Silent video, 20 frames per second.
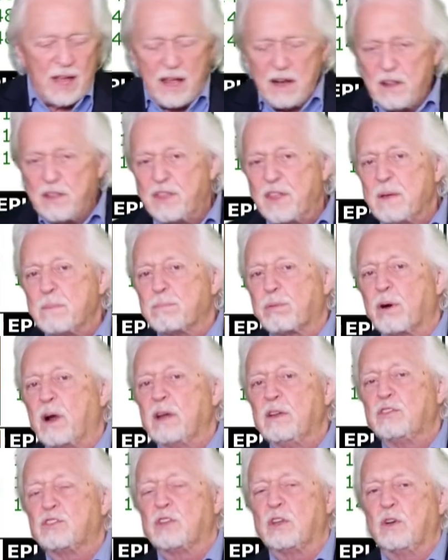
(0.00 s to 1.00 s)
Anything
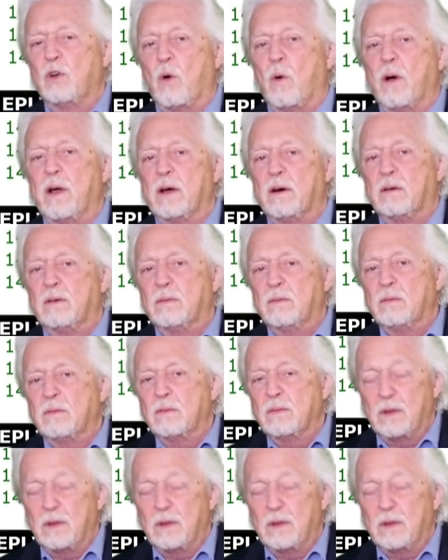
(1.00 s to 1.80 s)
priced in oil,